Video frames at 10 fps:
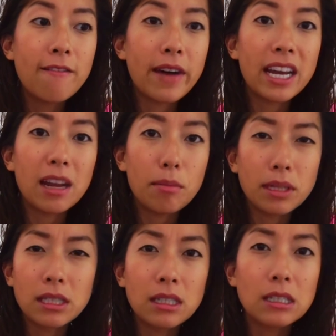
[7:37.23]
finding
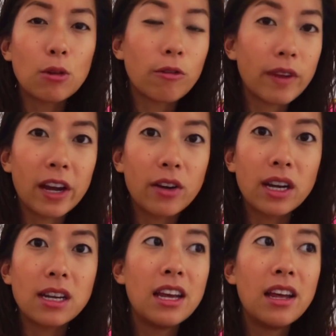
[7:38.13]
buses or
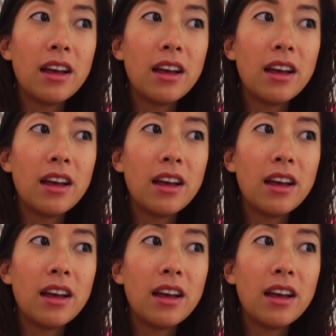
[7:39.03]
ferries.